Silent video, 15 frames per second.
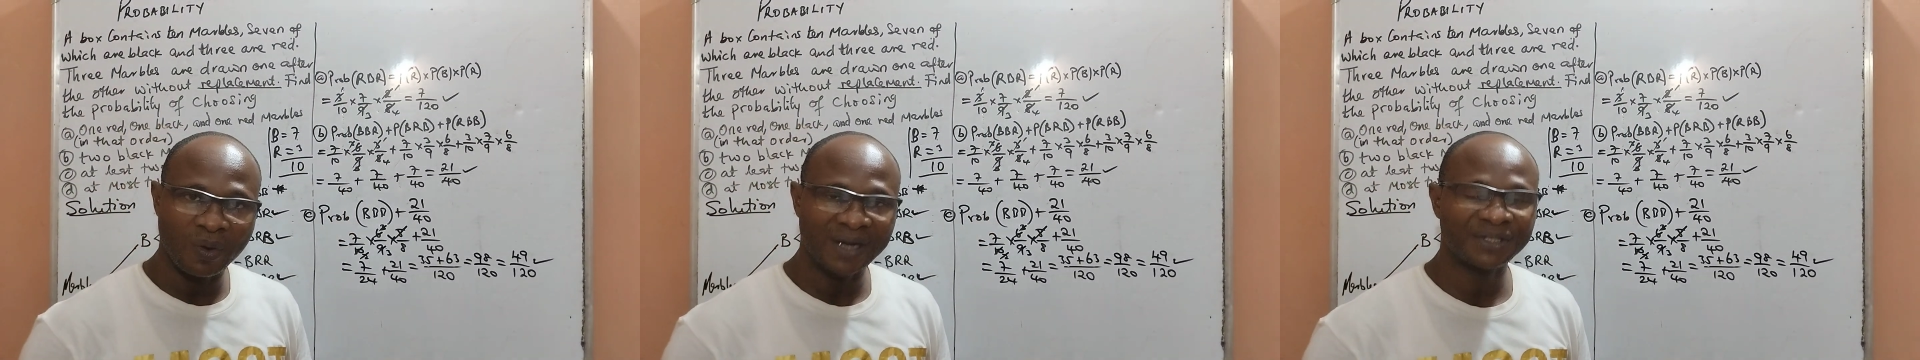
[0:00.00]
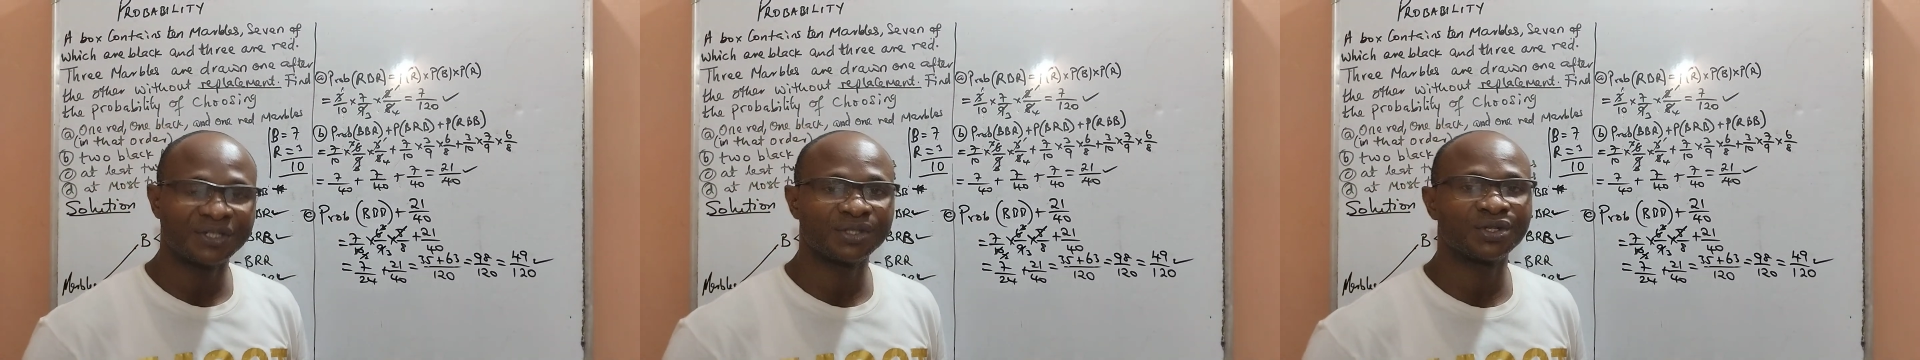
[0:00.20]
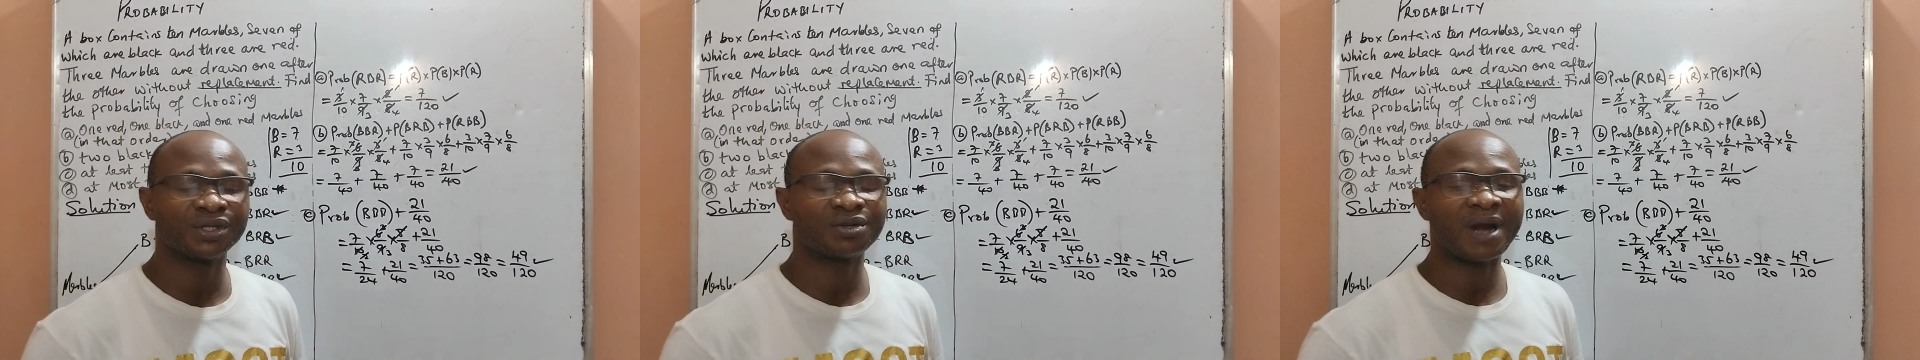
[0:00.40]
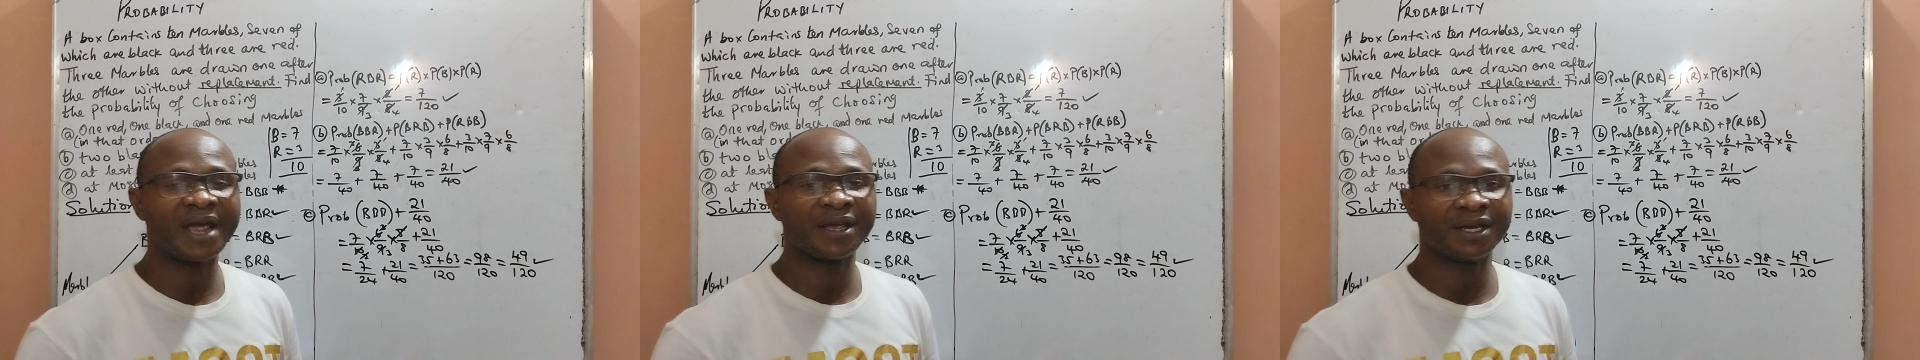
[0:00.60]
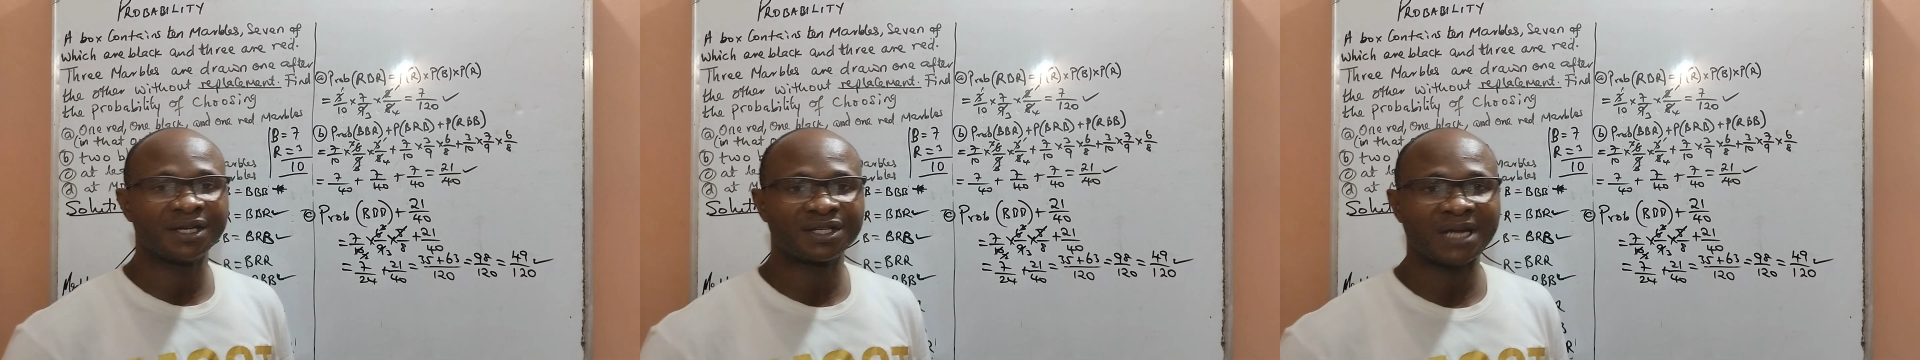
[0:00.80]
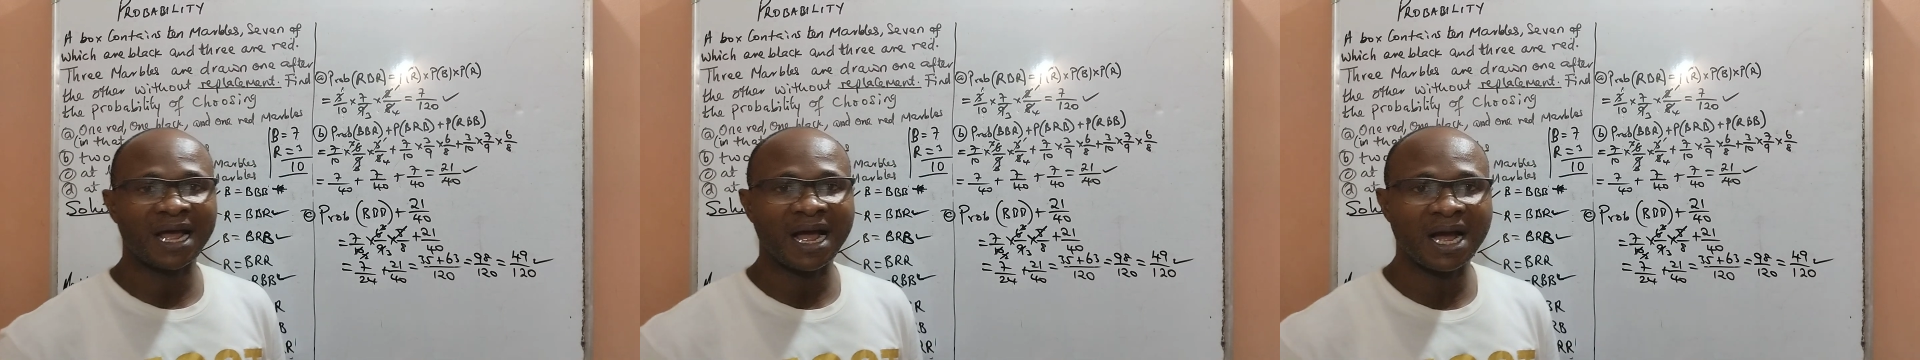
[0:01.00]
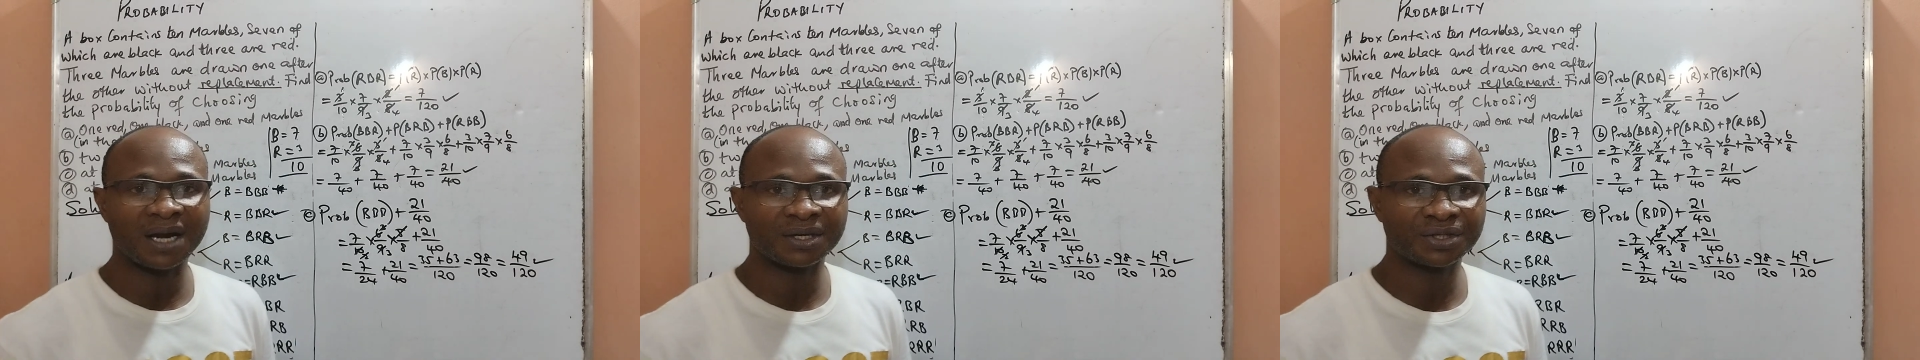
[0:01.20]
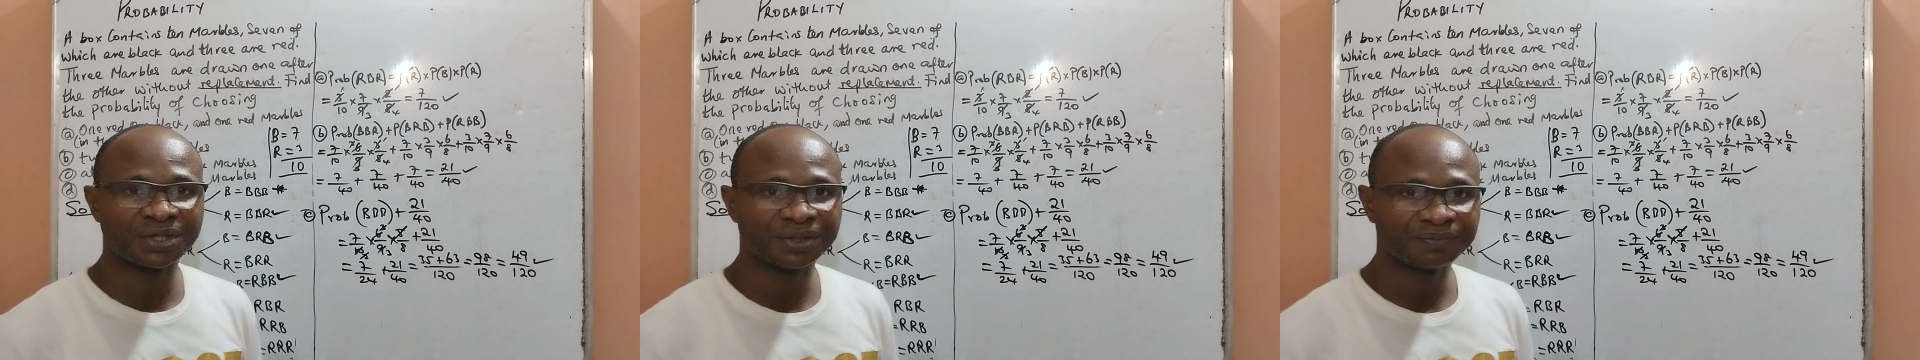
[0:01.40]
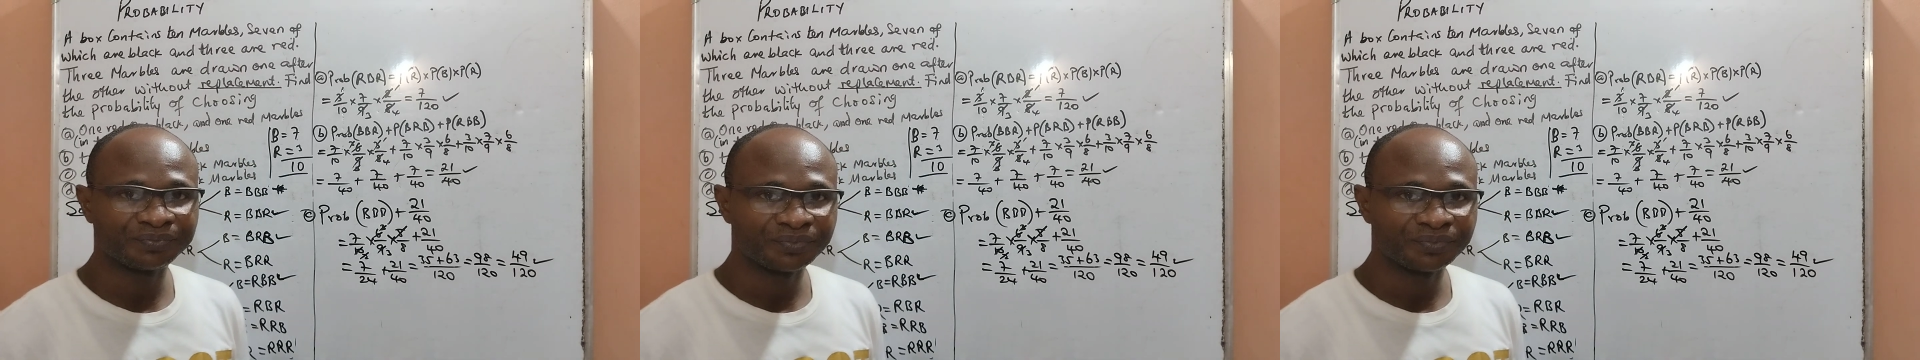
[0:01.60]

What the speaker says: want you to try it out.